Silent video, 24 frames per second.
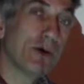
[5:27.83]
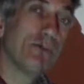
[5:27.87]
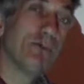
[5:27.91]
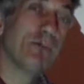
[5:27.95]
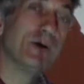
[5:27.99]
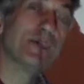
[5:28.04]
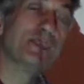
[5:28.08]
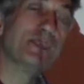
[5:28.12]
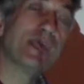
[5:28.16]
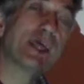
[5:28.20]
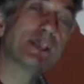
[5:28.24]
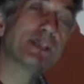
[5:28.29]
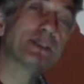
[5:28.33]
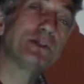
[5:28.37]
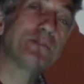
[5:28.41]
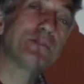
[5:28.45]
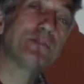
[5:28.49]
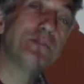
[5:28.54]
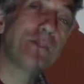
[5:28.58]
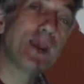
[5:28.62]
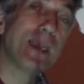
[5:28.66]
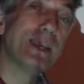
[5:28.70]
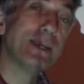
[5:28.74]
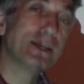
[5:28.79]
But that
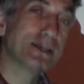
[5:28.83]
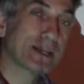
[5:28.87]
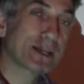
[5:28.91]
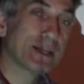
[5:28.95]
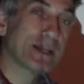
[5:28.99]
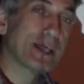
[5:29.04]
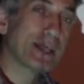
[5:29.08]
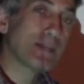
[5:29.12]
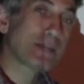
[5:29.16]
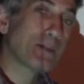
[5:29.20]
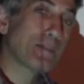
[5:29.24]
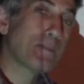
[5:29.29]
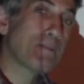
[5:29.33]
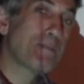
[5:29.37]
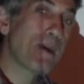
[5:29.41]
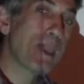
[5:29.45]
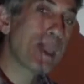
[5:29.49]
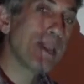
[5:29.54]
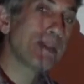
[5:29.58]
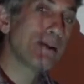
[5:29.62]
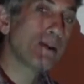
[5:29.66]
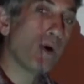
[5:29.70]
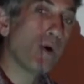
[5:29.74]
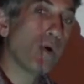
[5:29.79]

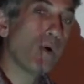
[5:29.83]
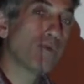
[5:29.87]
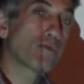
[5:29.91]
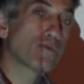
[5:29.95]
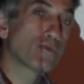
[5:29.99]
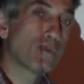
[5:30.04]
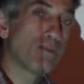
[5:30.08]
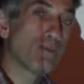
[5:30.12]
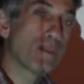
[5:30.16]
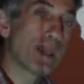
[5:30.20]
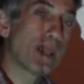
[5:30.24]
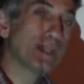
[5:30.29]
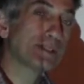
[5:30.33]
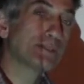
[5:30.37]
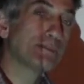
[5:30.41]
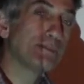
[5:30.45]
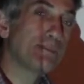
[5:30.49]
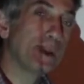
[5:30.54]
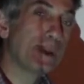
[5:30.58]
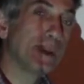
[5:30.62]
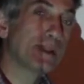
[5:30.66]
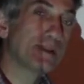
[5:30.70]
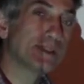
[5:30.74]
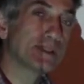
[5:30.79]
debate over
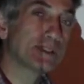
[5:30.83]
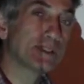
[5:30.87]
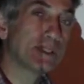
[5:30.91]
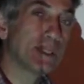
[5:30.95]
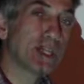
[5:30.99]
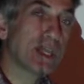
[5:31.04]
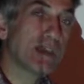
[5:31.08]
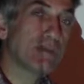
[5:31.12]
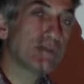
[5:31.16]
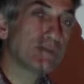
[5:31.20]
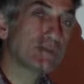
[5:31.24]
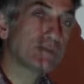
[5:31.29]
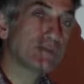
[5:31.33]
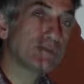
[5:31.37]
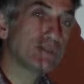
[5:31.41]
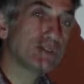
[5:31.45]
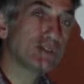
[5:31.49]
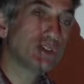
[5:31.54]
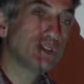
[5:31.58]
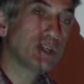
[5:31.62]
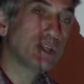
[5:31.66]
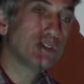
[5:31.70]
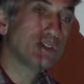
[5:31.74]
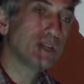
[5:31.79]
emancipating the slaves in
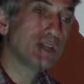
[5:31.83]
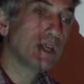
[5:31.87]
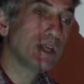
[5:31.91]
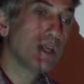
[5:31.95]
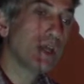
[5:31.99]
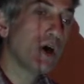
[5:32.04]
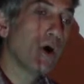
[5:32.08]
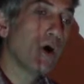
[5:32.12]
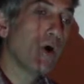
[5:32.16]
Virginia